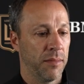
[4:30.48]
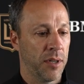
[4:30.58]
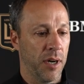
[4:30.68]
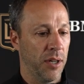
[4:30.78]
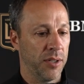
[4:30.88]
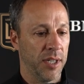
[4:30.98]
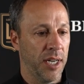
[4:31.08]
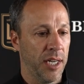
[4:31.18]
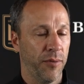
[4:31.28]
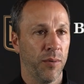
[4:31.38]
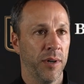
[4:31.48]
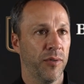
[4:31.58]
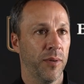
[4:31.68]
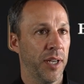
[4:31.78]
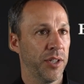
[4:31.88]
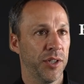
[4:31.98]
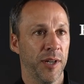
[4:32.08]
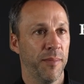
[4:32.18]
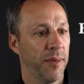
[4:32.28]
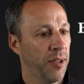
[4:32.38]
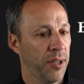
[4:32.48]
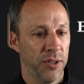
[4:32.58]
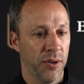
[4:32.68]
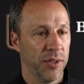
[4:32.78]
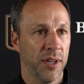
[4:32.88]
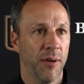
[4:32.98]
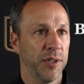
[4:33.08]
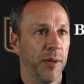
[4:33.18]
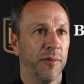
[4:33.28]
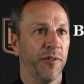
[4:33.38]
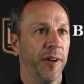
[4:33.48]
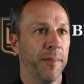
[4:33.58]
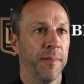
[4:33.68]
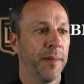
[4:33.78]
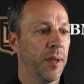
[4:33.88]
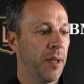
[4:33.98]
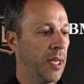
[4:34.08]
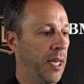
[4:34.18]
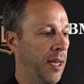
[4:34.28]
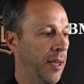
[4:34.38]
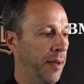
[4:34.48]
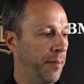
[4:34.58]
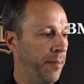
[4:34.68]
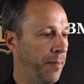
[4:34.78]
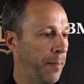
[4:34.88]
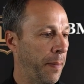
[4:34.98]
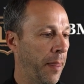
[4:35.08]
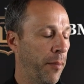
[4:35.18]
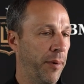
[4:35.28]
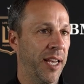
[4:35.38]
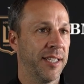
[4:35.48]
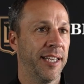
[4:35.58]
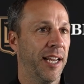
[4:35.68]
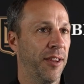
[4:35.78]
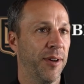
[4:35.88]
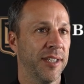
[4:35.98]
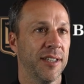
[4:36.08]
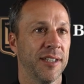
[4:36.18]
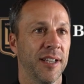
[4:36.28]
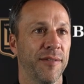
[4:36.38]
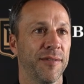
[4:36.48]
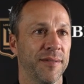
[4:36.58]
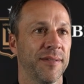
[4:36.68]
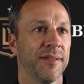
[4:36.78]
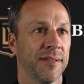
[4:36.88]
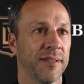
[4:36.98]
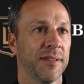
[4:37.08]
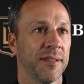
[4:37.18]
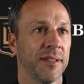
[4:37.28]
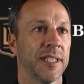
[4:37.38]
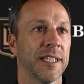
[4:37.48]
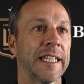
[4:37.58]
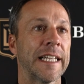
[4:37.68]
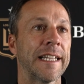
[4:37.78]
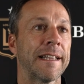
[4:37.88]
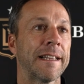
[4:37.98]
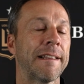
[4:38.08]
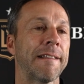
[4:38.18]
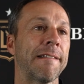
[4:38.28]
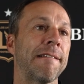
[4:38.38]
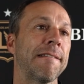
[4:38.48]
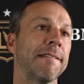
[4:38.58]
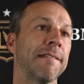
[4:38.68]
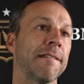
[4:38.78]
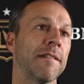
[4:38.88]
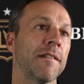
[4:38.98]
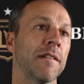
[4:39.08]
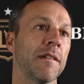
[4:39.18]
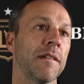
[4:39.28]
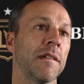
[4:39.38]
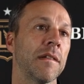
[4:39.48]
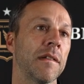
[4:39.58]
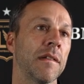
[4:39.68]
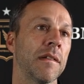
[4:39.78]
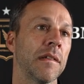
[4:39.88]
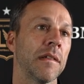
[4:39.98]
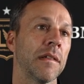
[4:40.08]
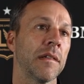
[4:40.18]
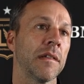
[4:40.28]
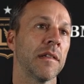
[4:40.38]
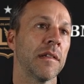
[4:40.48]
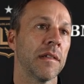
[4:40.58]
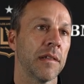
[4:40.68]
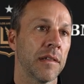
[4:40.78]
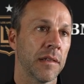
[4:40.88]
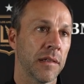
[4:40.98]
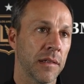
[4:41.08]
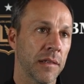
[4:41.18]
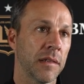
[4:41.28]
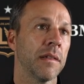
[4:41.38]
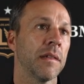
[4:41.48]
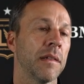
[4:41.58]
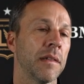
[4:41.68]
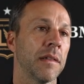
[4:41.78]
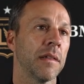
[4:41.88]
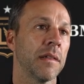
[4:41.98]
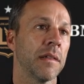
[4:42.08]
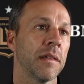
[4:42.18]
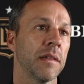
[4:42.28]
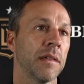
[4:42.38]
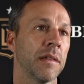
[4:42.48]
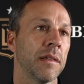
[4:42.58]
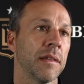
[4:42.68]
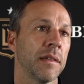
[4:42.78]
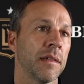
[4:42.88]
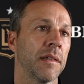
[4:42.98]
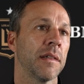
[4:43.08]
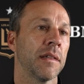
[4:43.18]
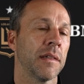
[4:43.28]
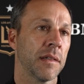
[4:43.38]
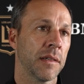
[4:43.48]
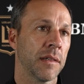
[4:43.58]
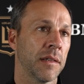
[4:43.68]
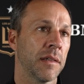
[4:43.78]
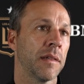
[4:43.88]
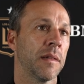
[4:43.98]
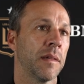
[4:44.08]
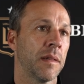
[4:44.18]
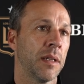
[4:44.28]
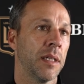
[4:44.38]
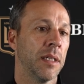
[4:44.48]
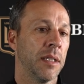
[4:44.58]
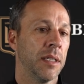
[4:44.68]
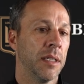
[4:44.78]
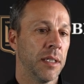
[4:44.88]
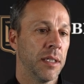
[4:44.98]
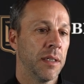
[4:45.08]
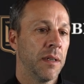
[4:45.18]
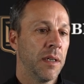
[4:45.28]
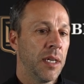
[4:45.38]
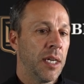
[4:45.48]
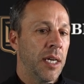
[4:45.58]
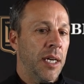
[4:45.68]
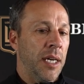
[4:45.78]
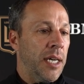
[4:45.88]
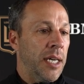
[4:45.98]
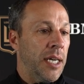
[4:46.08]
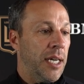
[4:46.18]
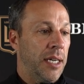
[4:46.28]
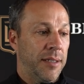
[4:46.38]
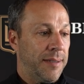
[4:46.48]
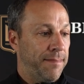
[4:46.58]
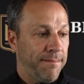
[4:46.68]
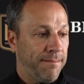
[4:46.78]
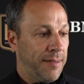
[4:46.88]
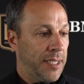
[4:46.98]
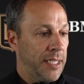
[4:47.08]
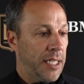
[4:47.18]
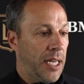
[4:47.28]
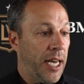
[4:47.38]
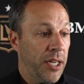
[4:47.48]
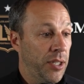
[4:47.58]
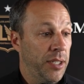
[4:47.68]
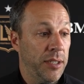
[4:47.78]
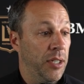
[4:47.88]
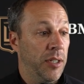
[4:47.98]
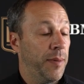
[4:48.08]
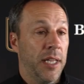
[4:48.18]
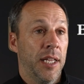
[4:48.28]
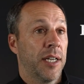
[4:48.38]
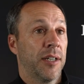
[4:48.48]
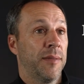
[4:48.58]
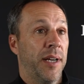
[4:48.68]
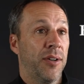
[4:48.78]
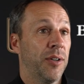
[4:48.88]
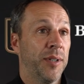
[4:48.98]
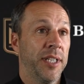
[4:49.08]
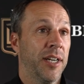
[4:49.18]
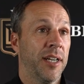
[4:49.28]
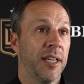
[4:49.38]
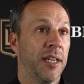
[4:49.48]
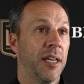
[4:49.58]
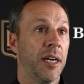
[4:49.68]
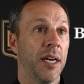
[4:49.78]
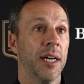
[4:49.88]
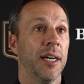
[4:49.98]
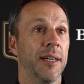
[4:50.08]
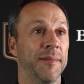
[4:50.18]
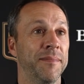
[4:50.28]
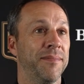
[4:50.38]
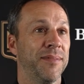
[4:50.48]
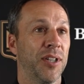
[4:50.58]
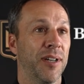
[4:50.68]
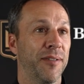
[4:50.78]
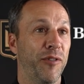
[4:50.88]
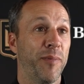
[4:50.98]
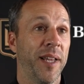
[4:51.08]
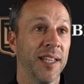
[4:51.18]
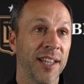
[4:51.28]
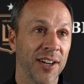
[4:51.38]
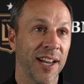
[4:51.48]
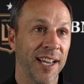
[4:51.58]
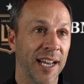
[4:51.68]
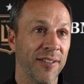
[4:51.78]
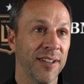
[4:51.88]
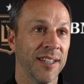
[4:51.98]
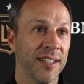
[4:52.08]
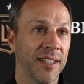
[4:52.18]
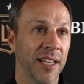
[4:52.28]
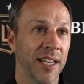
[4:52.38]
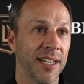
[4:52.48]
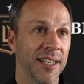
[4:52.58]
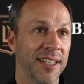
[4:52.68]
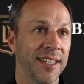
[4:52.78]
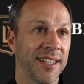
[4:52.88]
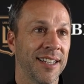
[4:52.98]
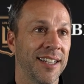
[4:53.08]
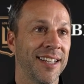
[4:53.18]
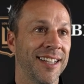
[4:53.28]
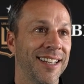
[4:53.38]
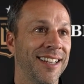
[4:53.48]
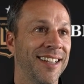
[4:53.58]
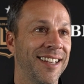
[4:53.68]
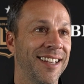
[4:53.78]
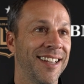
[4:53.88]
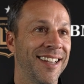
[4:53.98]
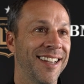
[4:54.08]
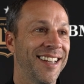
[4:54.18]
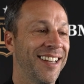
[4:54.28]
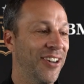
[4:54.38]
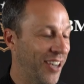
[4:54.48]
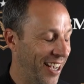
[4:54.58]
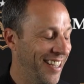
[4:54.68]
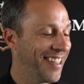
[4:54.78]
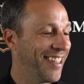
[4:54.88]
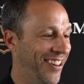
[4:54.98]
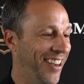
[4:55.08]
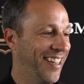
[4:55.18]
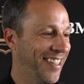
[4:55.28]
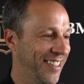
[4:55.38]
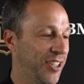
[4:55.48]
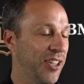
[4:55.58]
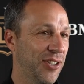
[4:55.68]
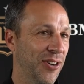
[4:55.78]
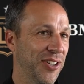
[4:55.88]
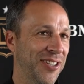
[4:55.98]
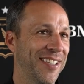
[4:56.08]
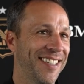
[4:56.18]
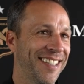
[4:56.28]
Carlos and I have a wonderful relationship. Doors always open for him, um, but I stay out of the rest of the stuff he's not been here, but his presence, it sounds like it's been here. He still has space in the locker room, players still talking to him. So, what's it been like to prepare for a season without Carlos? And how have you seen other guys fill that void? I don't know about the locker room. I don't go in there. Um, so if you've been in there and I haven't, then just trust in Aaron Long. So. Okay. Yeah. All right. It's a good source.